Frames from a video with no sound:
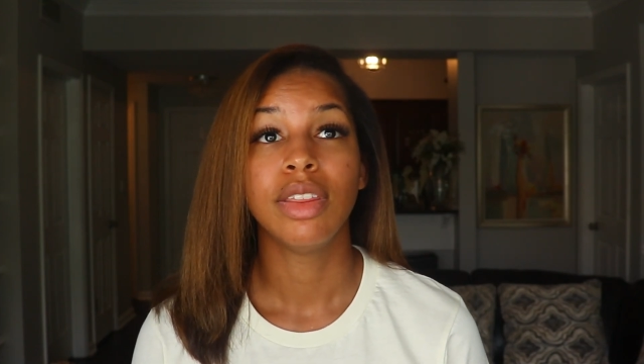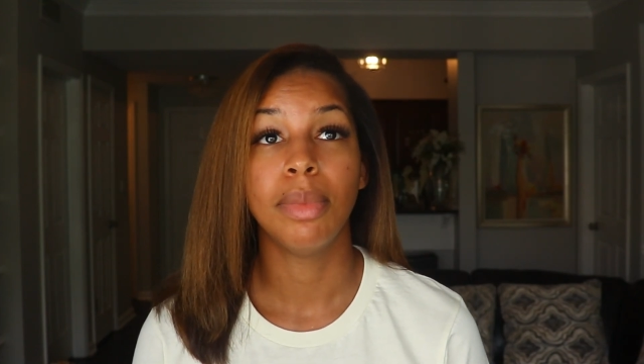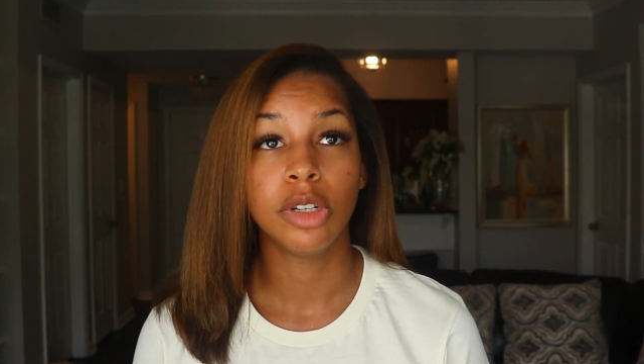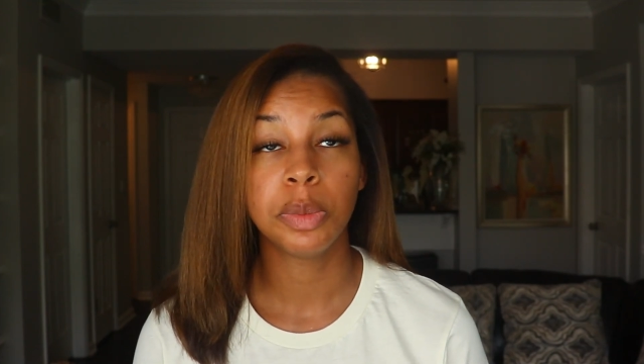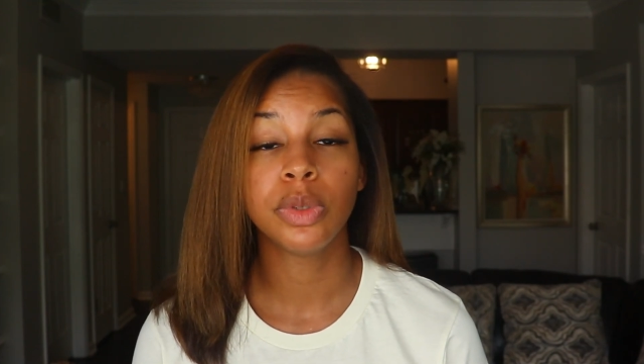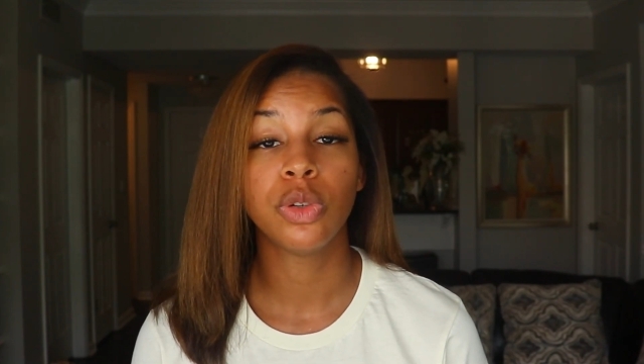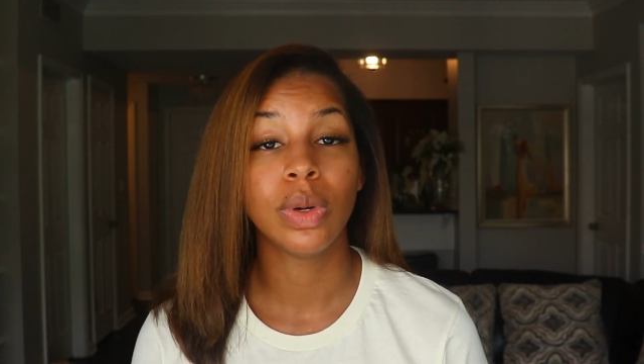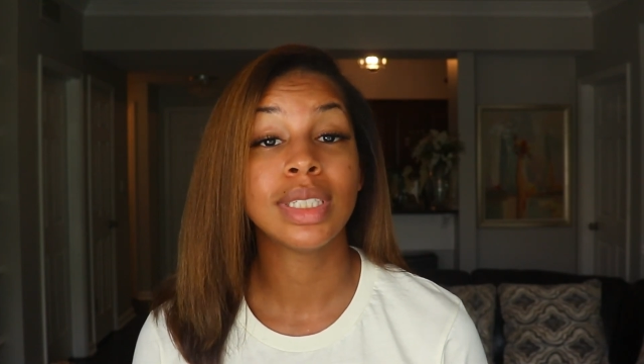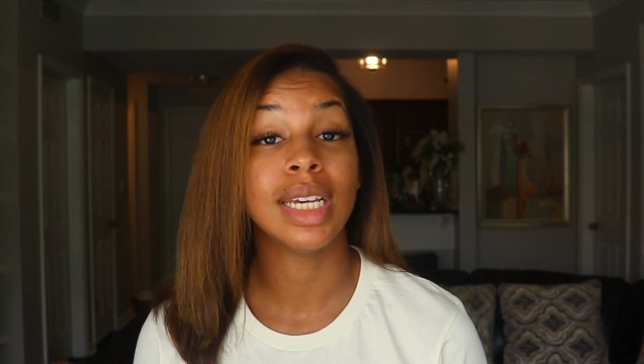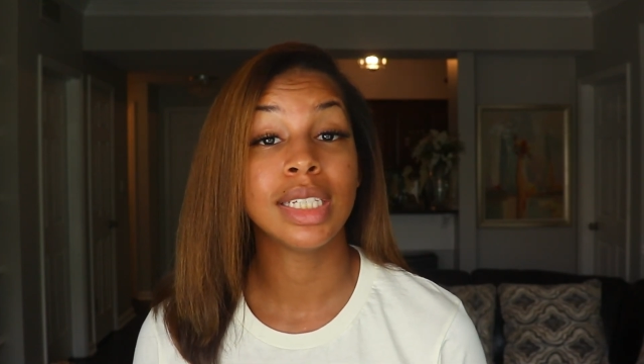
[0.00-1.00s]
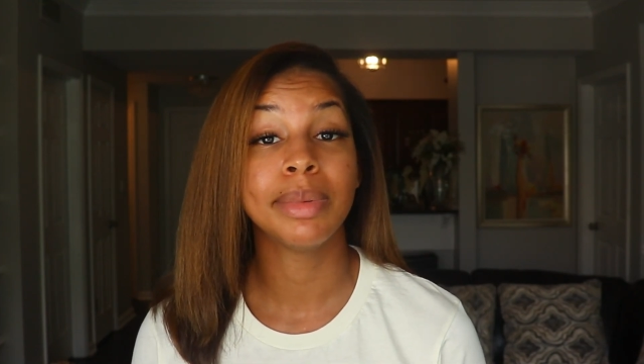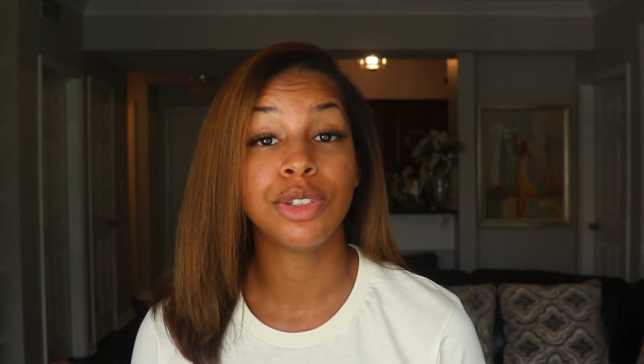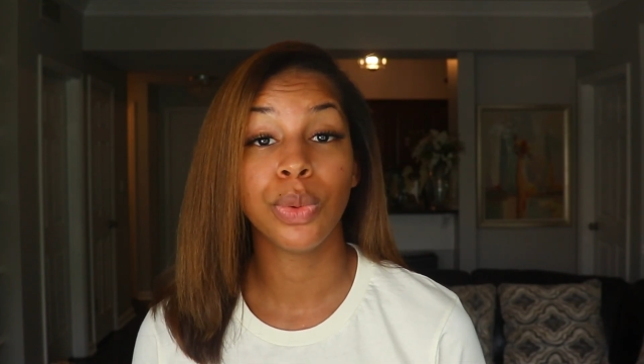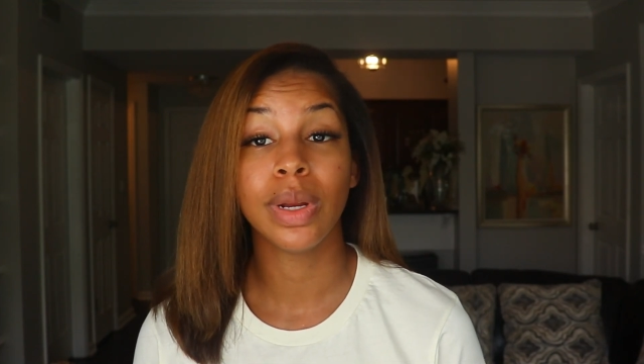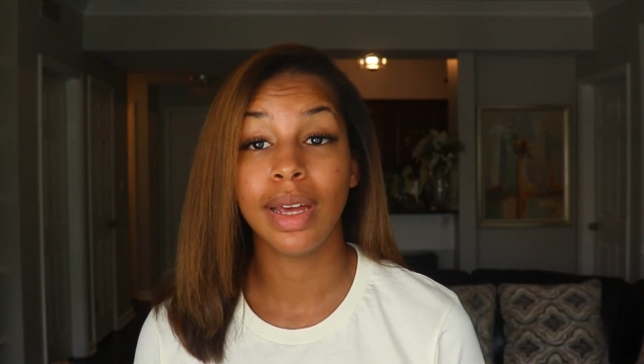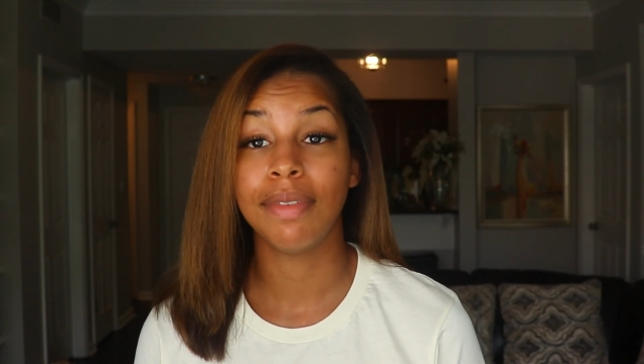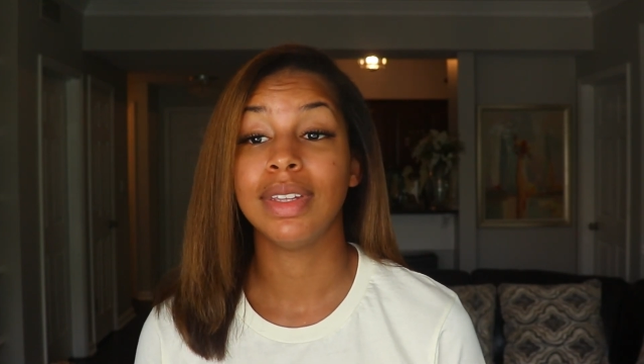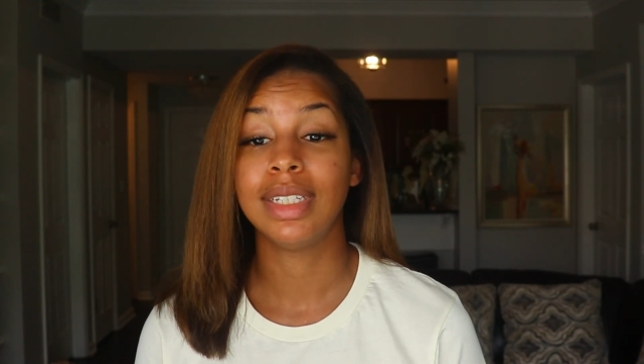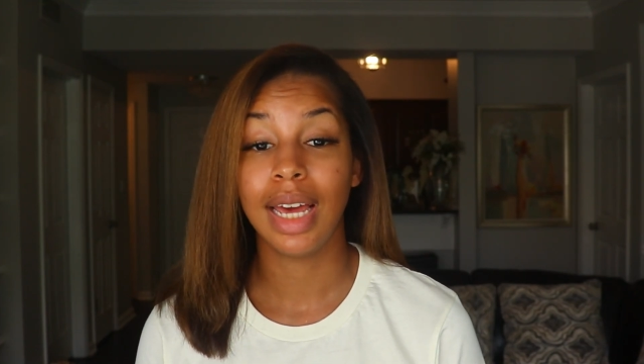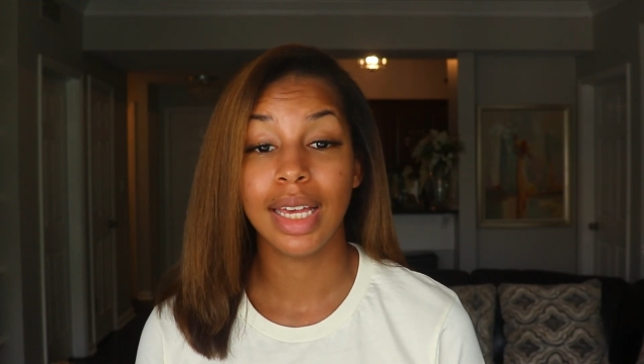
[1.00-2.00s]
The multiple choice is majority of
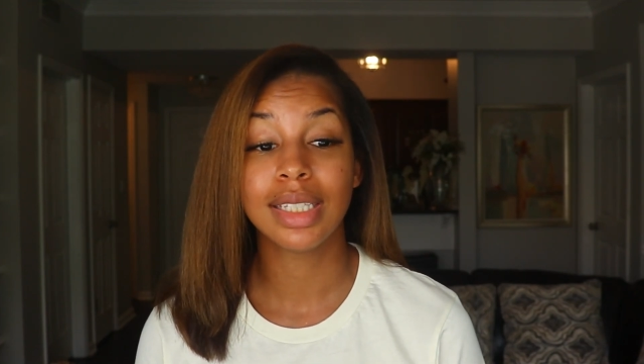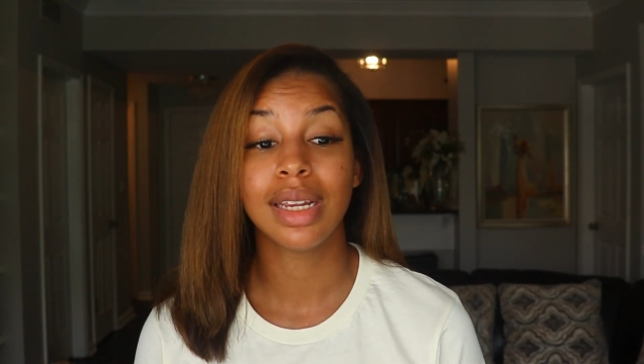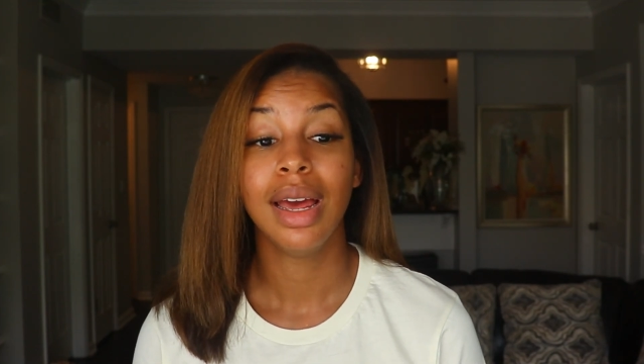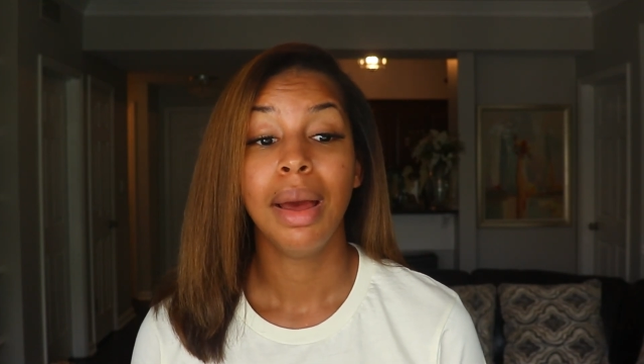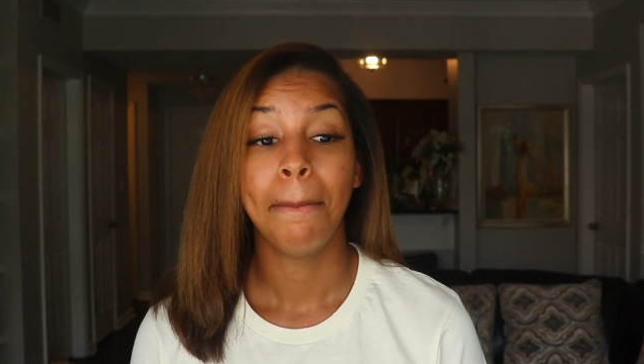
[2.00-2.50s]
the test,